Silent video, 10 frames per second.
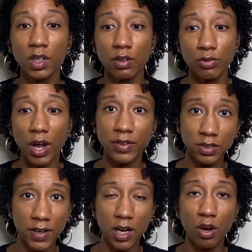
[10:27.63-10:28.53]
throughout this
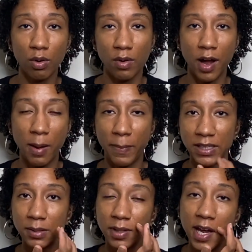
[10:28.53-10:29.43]
video
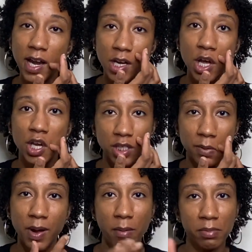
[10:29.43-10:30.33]
that's playing, you're
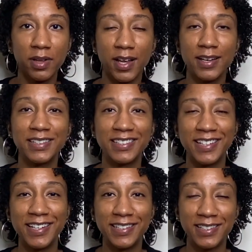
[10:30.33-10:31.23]
probably gonna
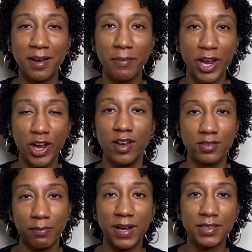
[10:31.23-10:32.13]
see some areas
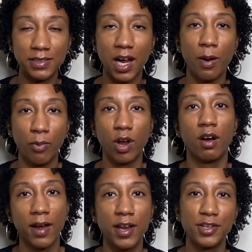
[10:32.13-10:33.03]
of my scalp where,
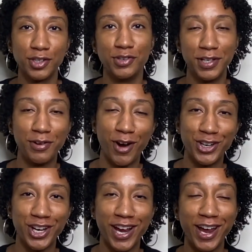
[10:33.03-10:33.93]
okay, you need to wash
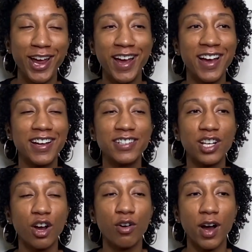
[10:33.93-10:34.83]
your hair. And
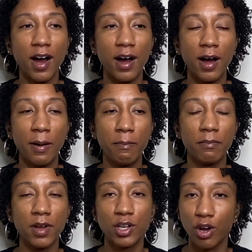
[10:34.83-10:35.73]
so
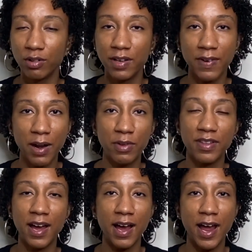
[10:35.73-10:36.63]
totally fine with
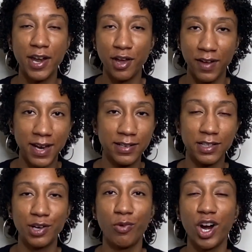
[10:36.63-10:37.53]
that. I know that I needed
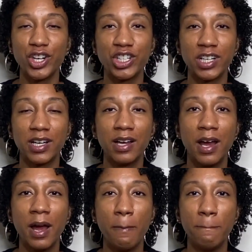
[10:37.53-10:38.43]
to wash it,
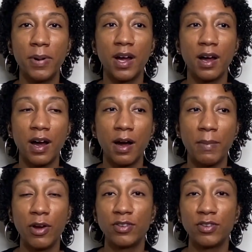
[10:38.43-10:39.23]
but I